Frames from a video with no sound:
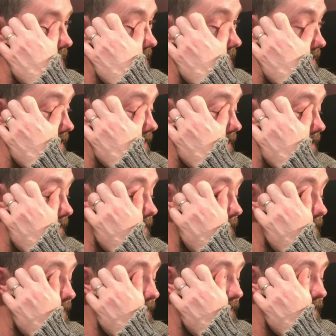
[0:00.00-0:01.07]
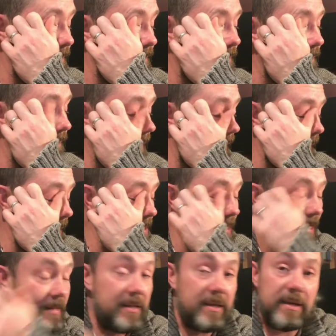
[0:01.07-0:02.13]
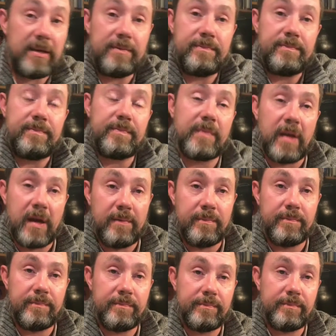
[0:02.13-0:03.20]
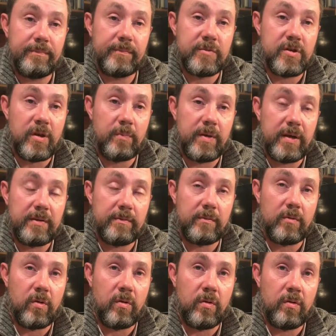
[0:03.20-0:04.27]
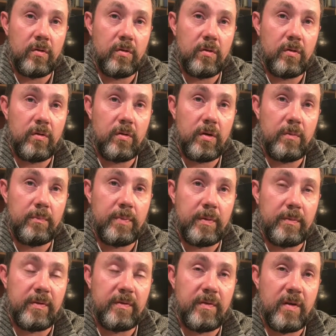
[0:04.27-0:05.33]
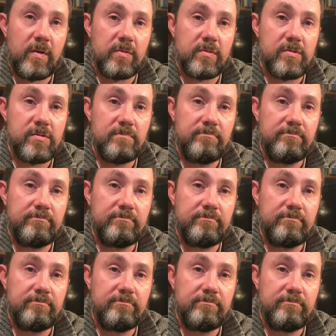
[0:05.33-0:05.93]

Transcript: the, like I said, the trumpet, but with vocals.